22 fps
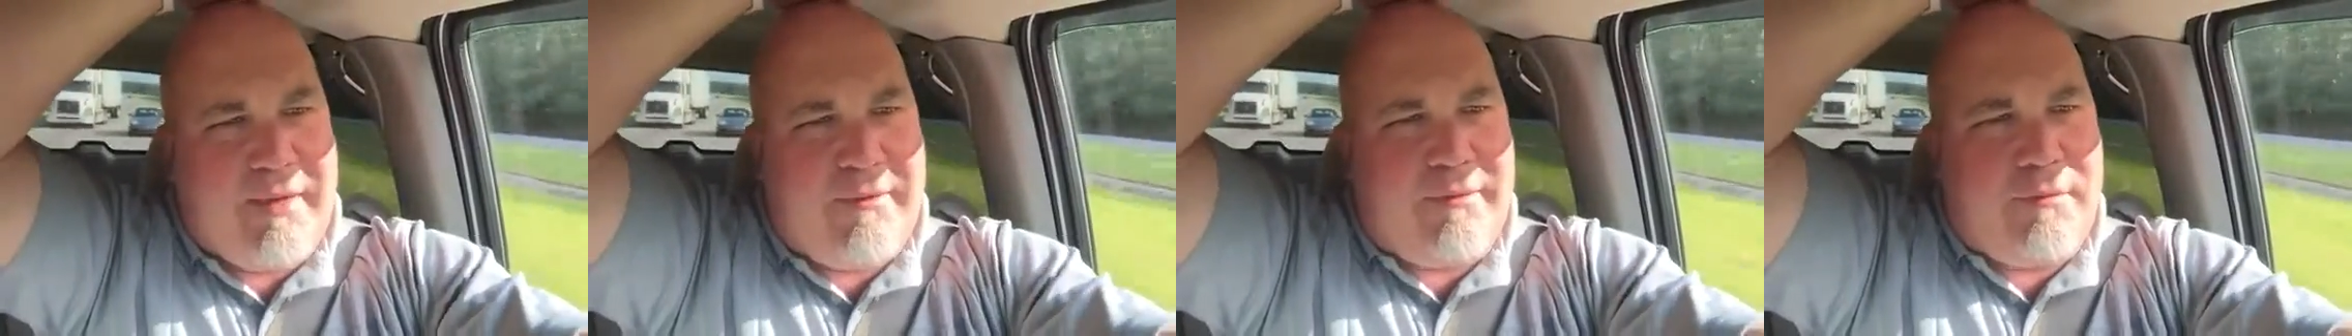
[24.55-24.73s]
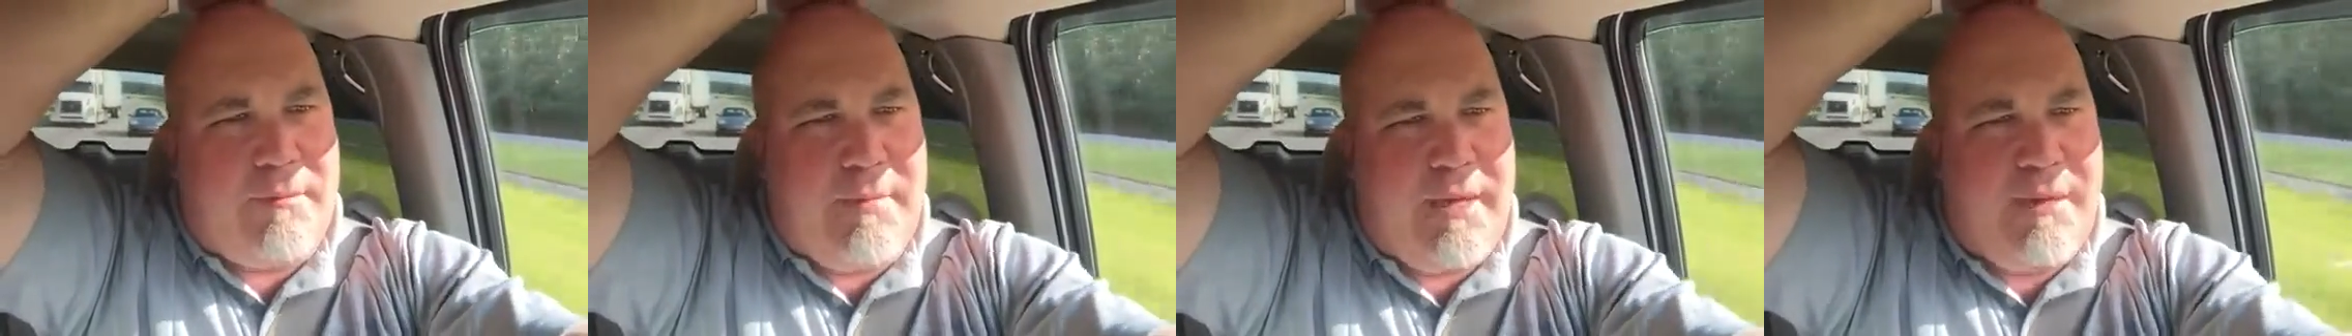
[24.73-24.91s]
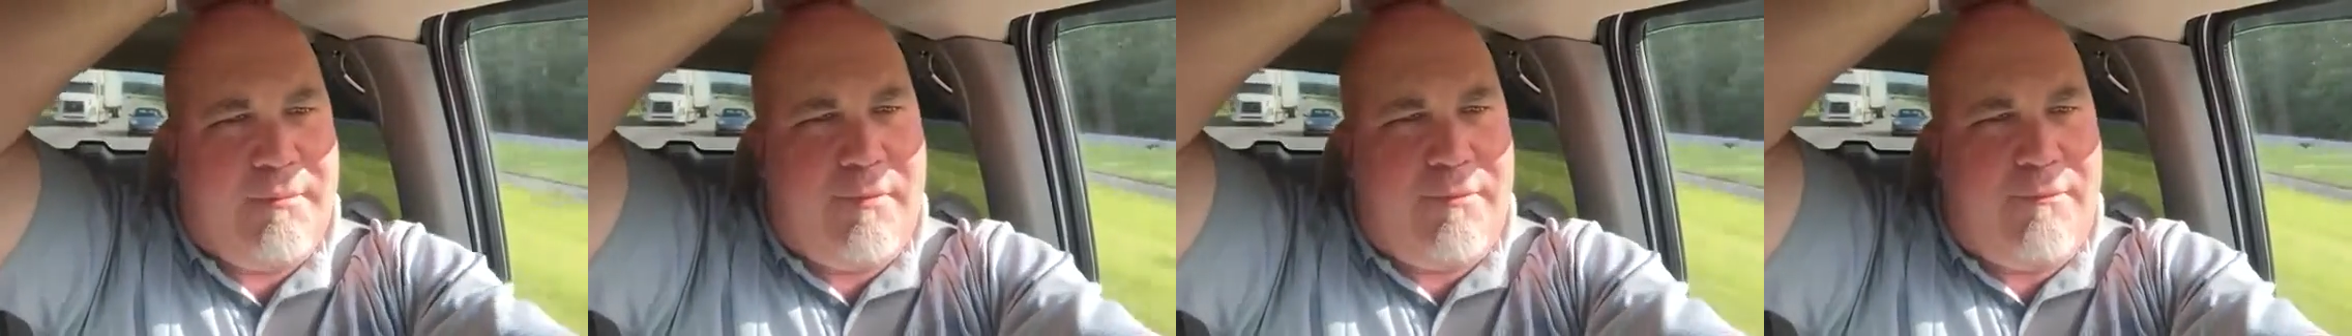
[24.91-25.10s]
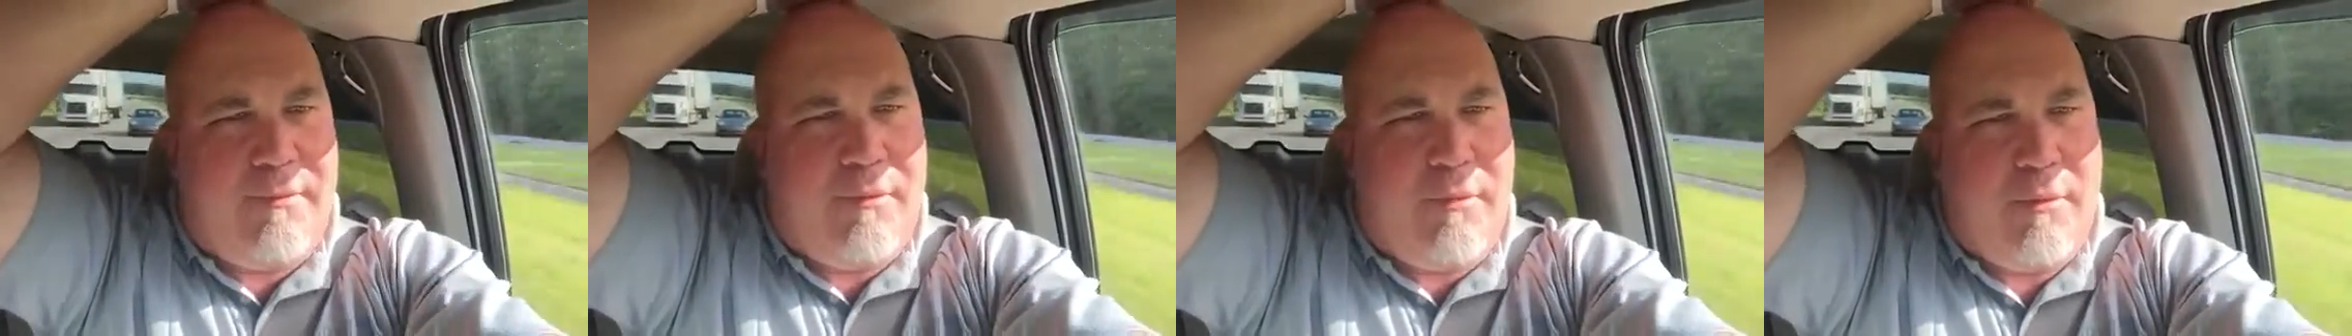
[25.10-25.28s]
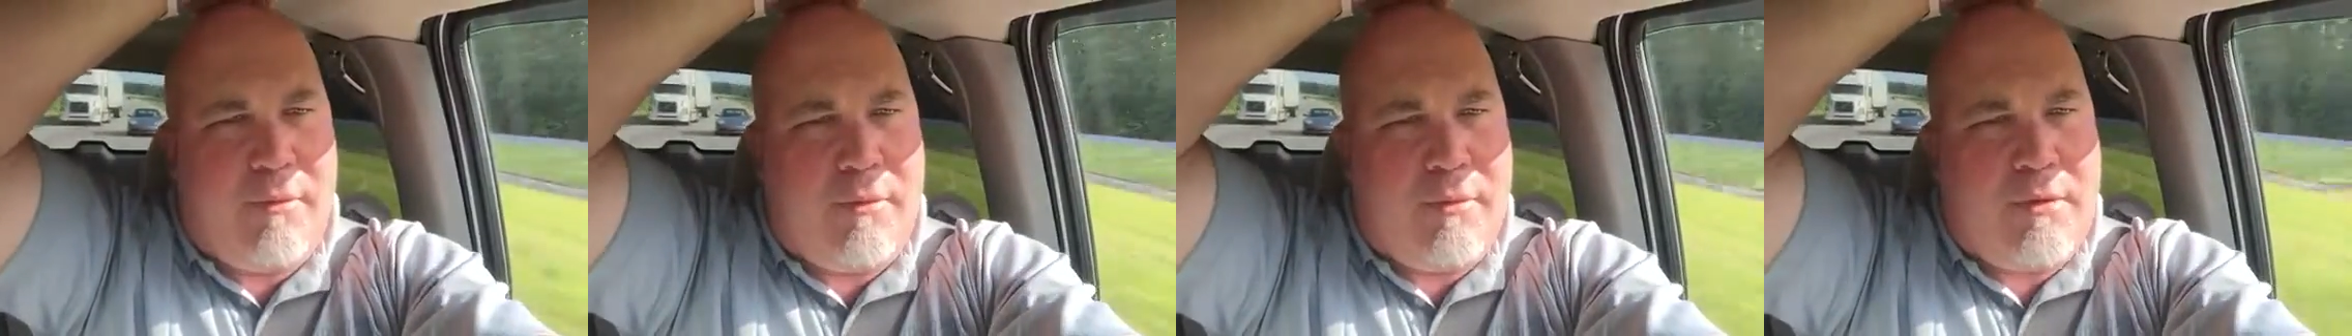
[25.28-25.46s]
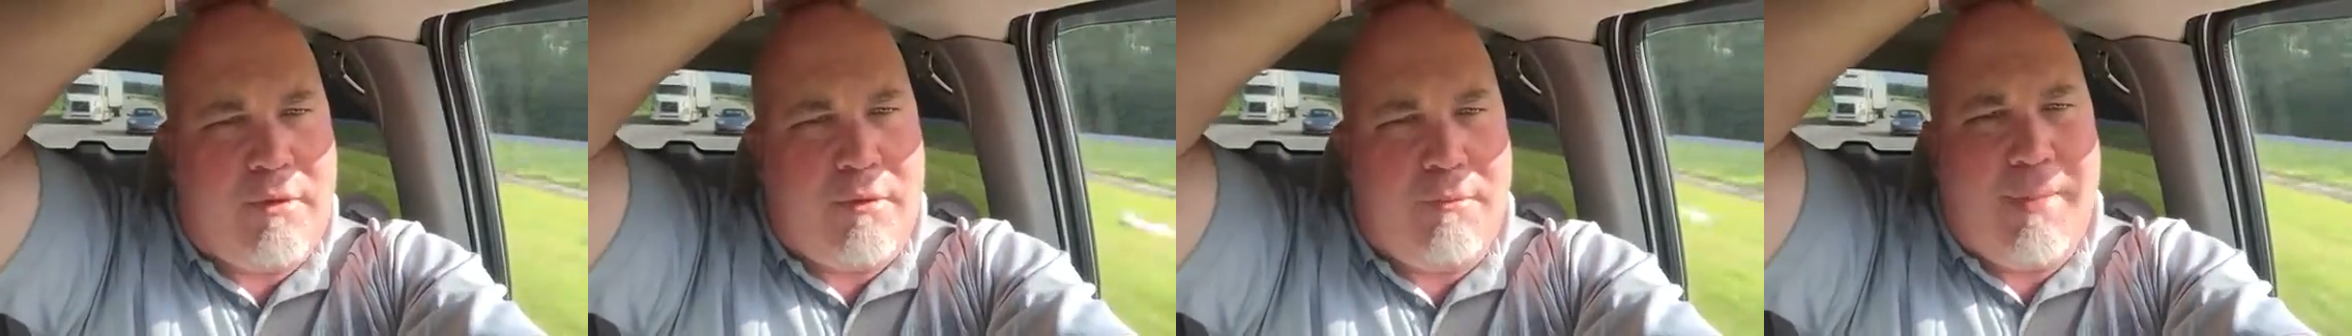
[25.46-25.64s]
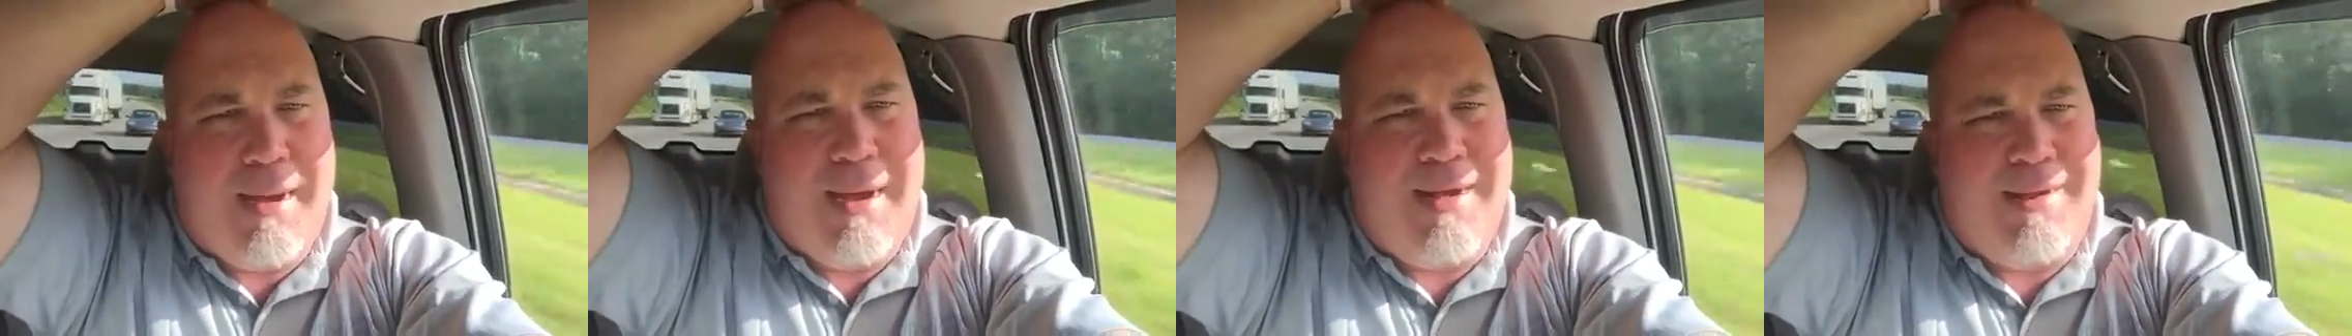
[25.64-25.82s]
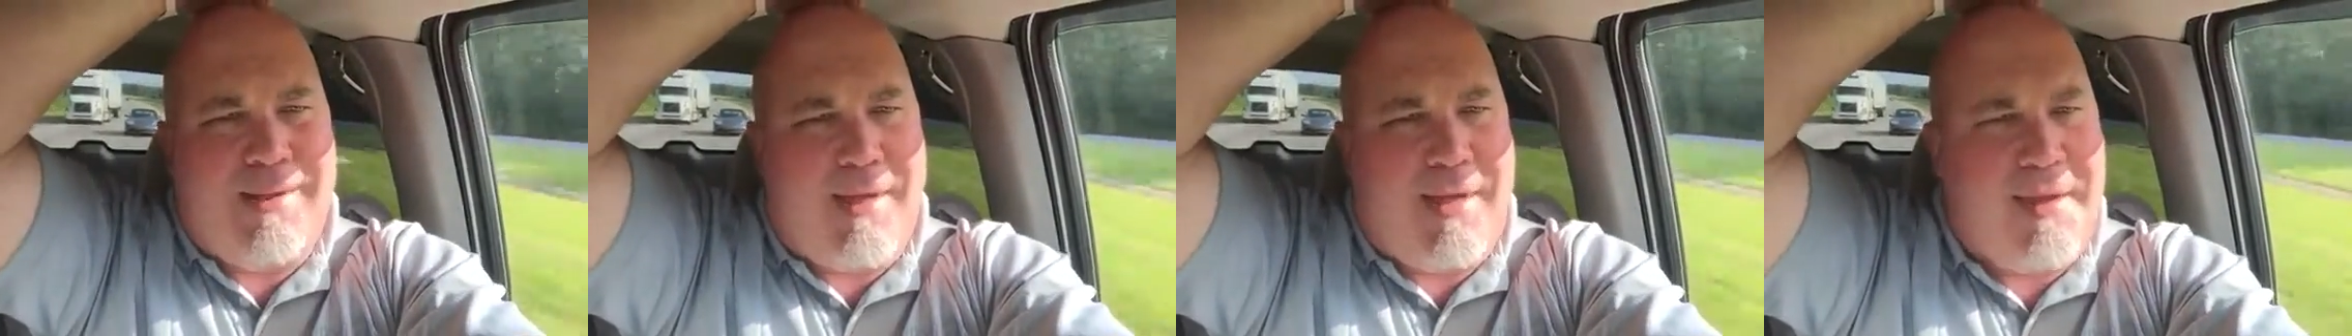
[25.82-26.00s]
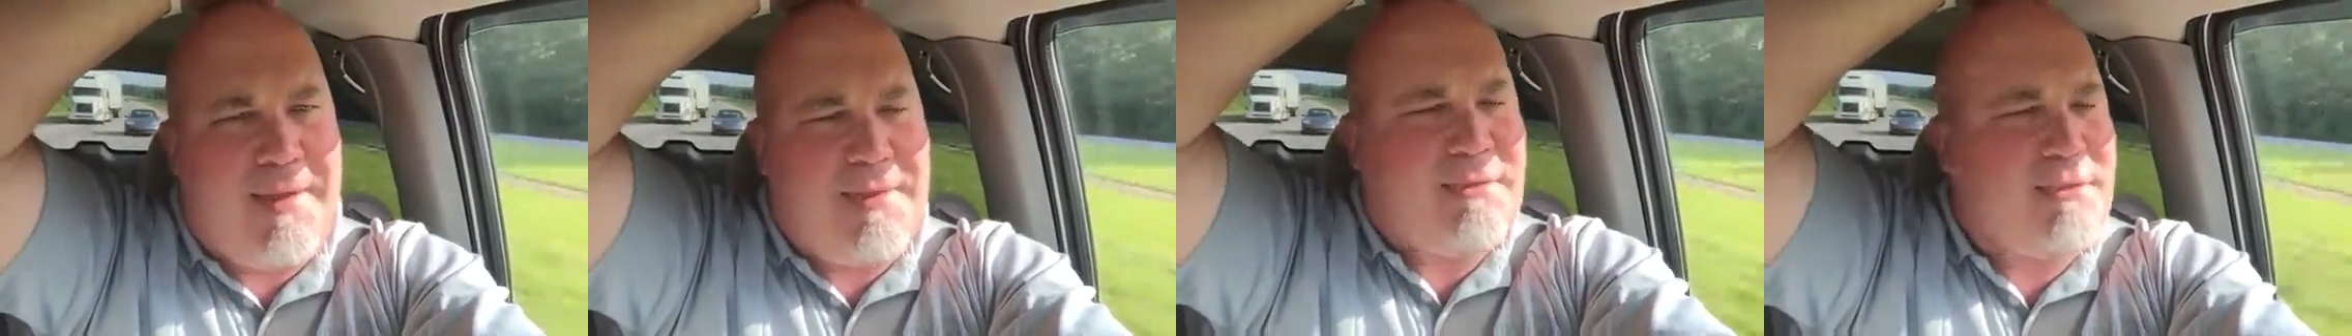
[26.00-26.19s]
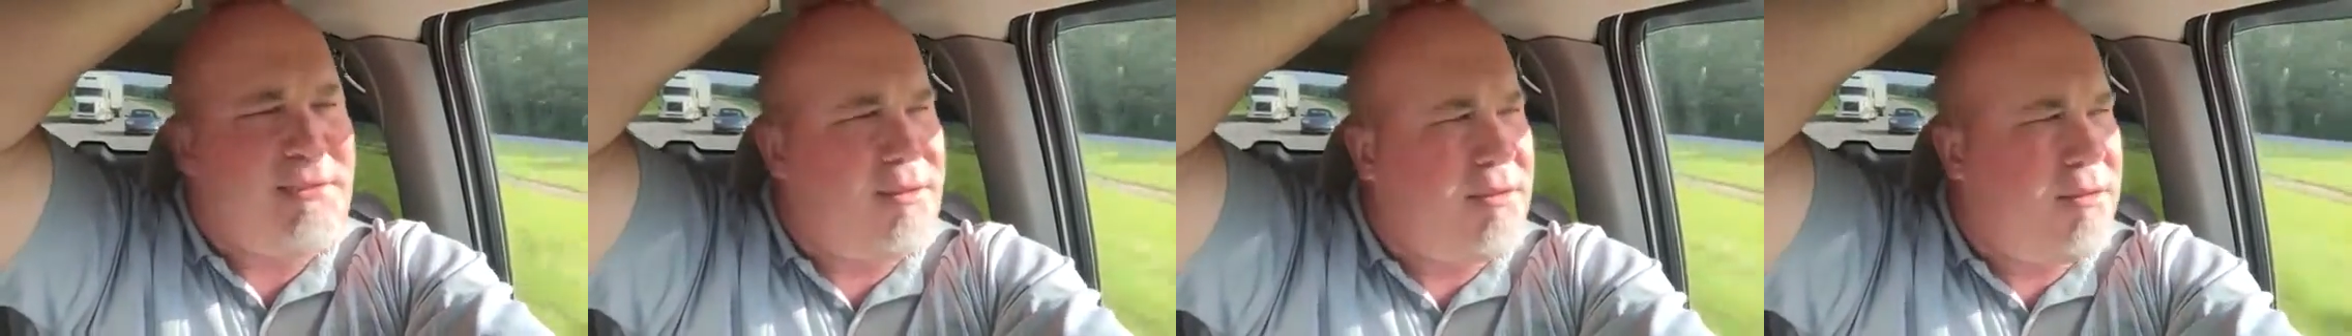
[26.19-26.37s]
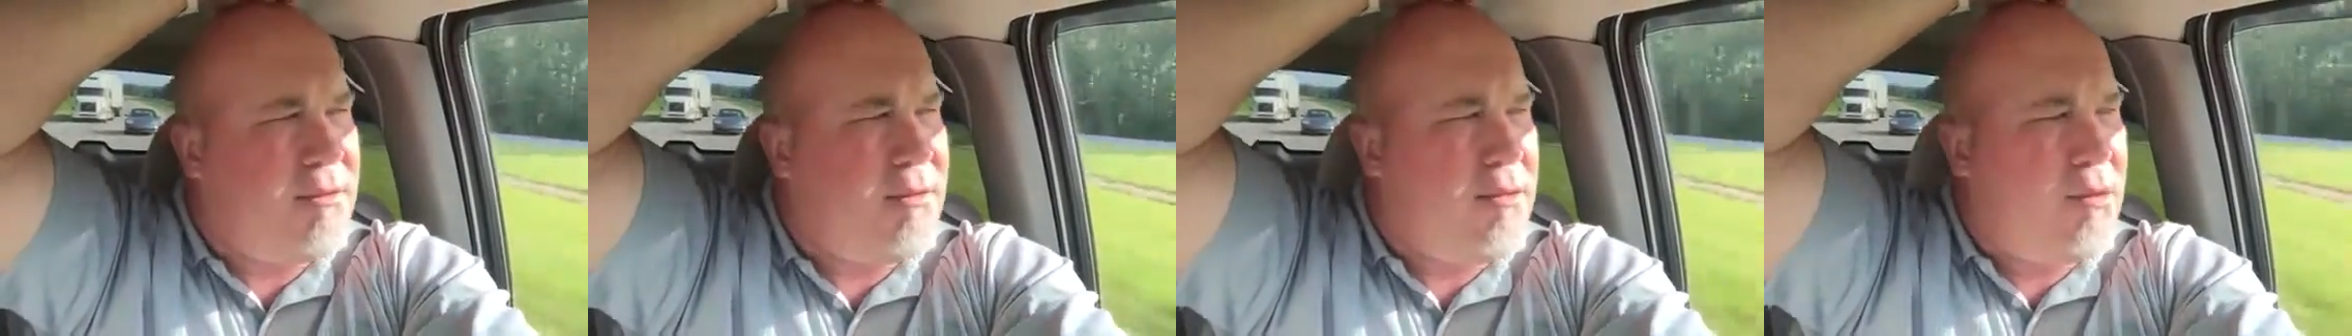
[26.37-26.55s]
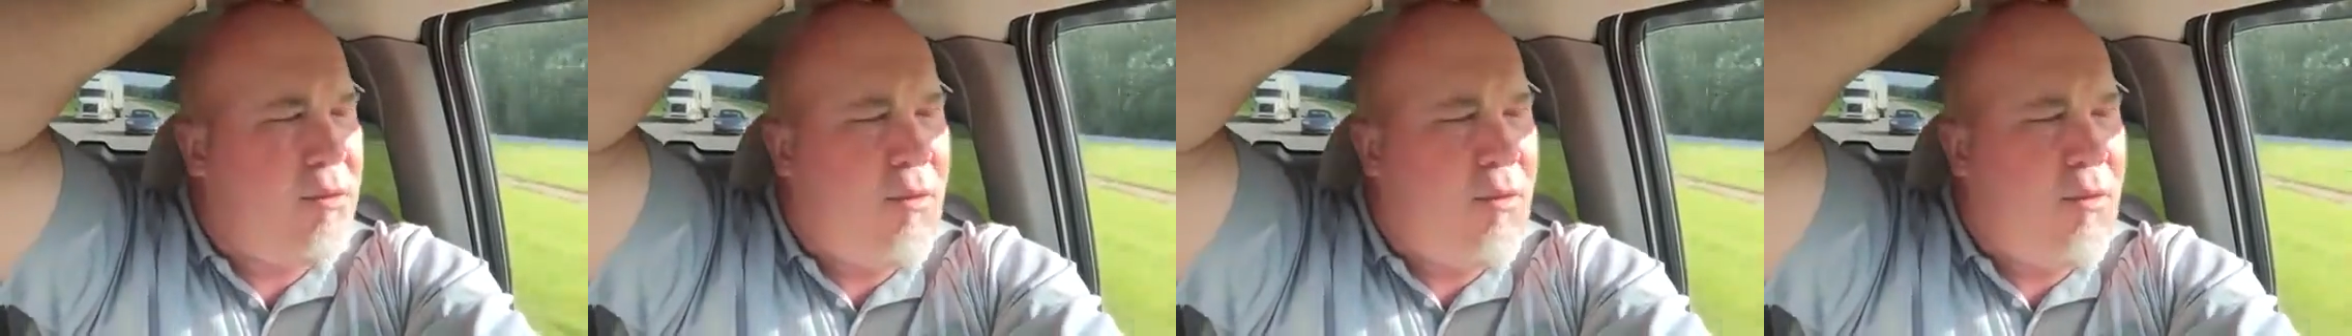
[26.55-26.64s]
never been before to buy lights.